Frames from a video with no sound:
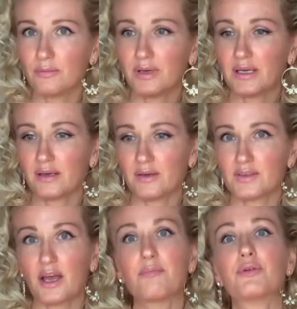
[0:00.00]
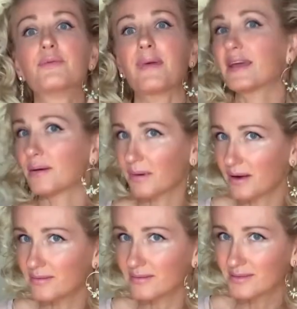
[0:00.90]
because I put makeup
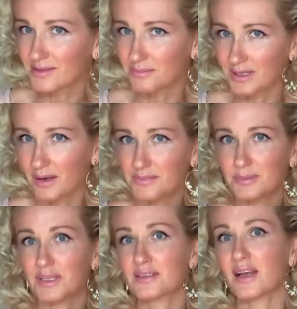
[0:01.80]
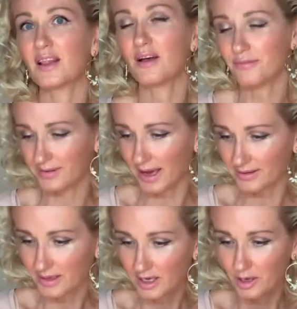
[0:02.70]
on sometimes because I love that.